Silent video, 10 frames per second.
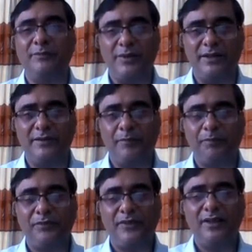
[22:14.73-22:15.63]
manner.
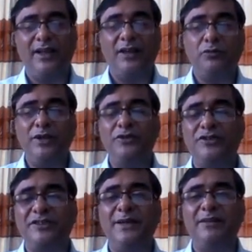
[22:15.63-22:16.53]
And when you
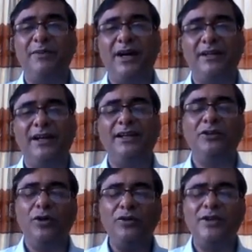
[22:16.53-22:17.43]
speak Bangla,
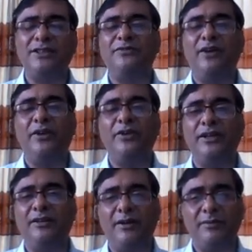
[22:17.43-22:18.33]
you always
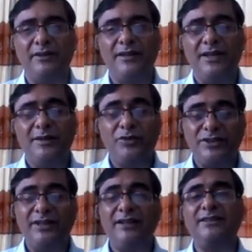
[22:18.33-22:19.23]
violate grammar.
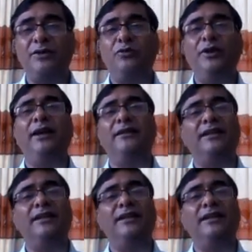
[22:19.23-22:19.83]
Because that's the way the